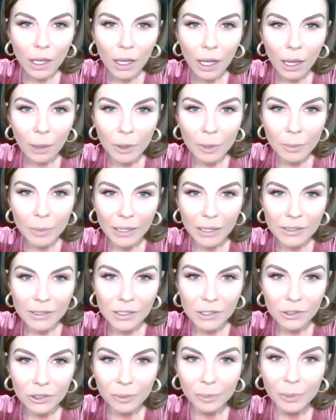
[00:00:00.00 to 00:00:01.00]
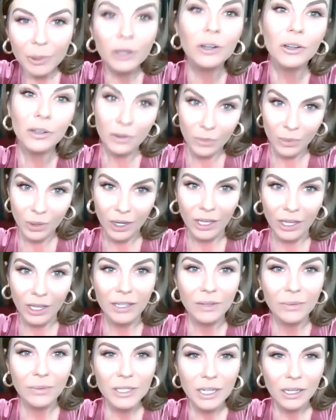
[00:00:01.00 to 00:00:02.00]
How many passes are typical?
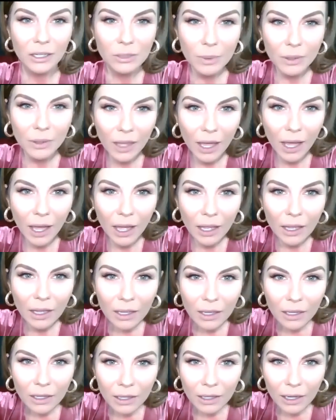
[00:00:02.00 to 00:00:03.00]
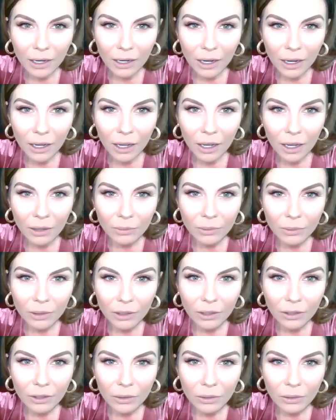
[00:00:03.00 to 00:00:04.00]
One, we talked about that. Kara, I
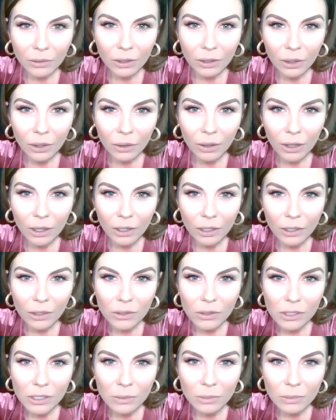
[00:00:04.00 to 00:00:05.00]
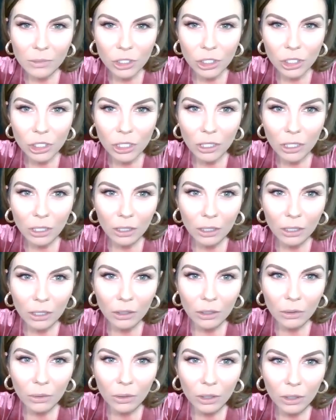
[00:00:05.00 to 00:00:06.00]
really don't know how to use the
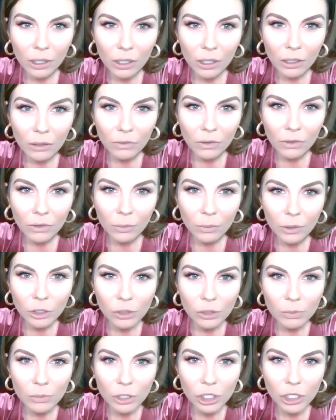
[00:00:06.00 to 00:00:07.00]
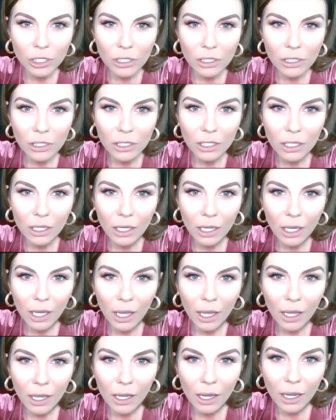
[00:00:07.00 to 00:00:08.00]
machine or even which machine to
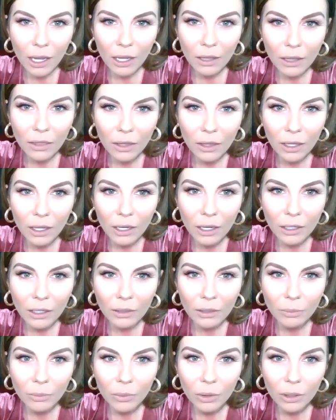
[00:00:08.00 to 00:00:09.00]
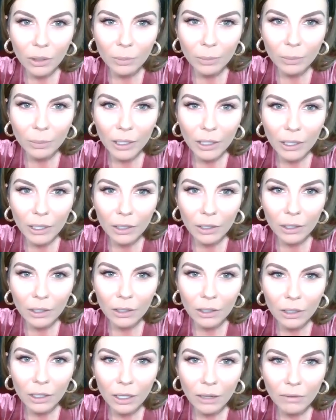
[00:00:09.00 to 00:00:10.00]
get. I think I need more
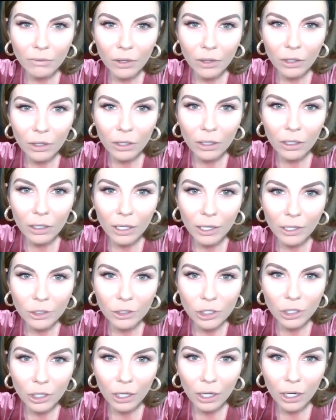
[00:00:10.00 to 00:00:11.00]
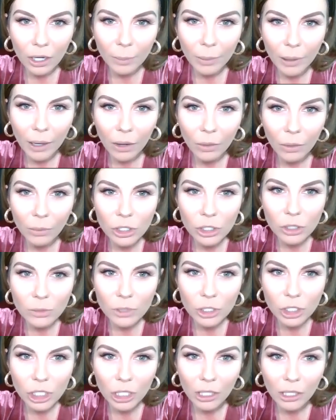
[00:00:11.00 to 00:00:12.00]
beginner level lecture about which
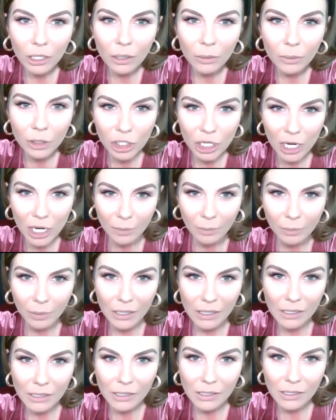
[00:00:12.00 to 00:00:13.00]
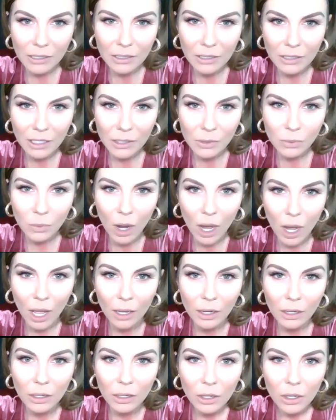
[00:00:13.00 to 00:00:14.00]
machine and which handpiece does what.